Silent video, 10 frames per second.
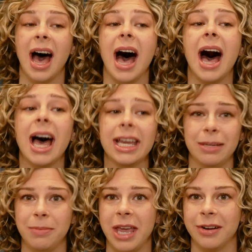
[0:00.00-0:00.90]
I
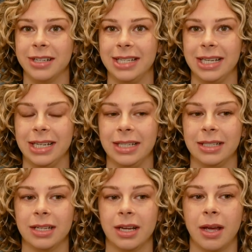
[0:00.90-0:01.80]
am
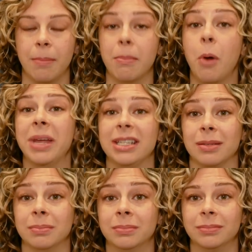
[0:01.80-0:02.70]
guaranteed
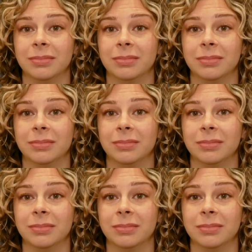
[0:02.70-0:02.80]
momentum.